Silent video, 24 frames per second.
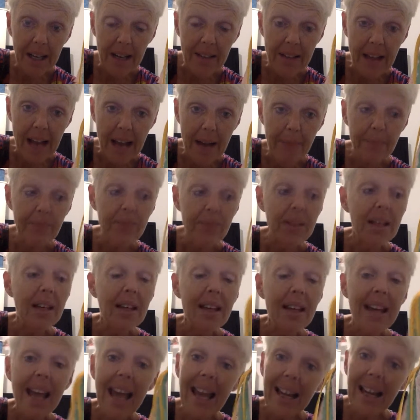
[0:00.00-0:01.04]
out of that.
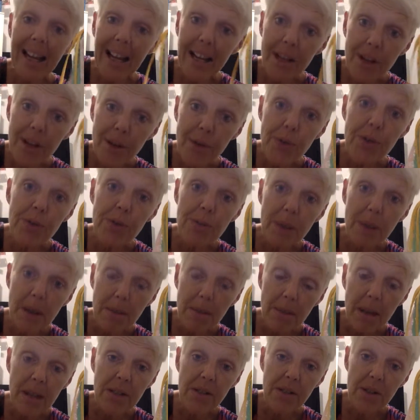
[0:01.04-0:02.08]
And I used
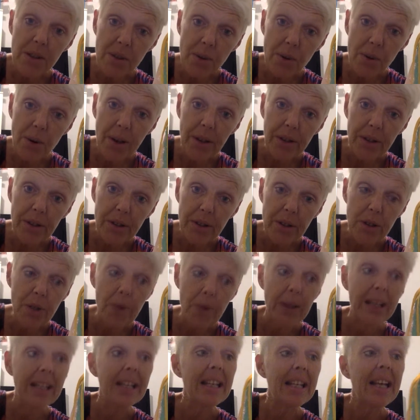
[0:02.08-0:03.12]
Maymay's tutorial to do
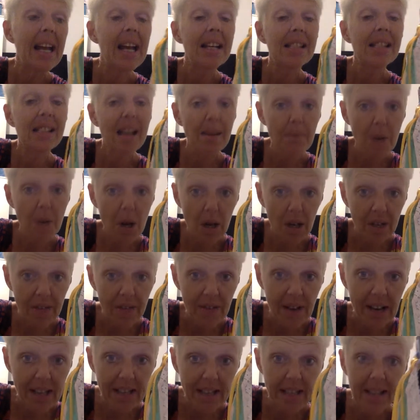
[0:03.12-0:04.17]
it. Yes, I
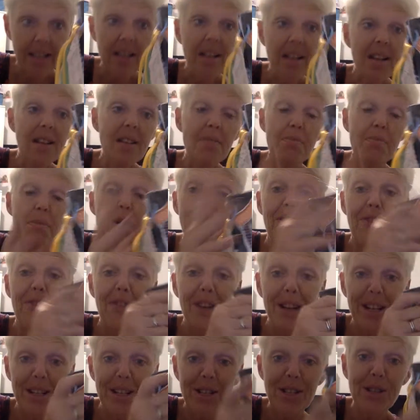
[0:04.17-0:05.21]
modified it.
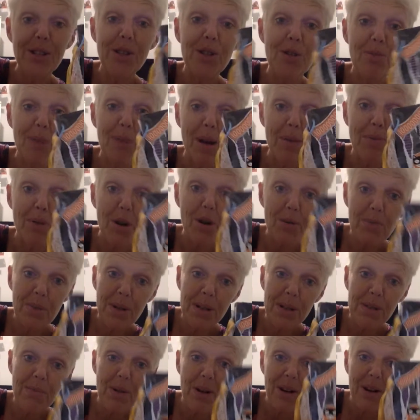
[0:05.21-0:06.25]
Modified it to suit my
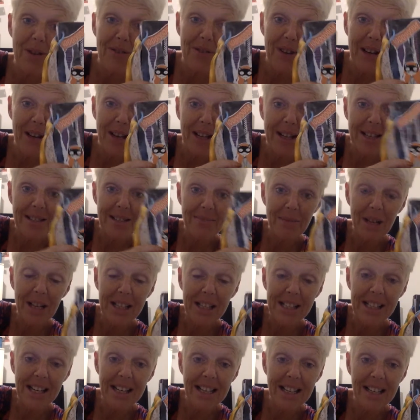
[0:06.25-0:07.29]
purpose, modified it
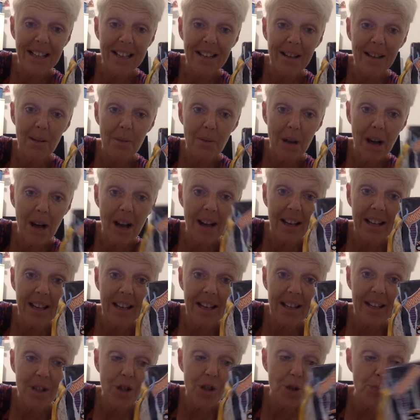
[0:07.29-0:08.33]
because I needed a
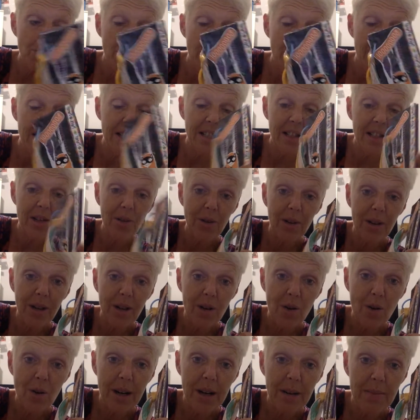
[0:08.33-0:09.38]
hinge binding or an
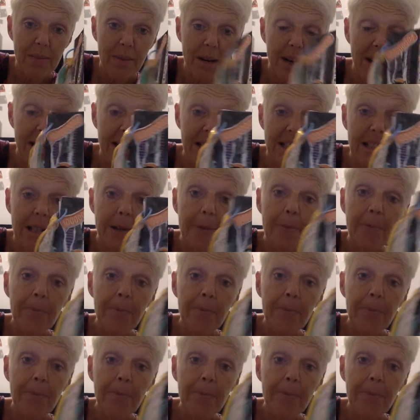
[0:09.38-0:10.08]
accordion bind.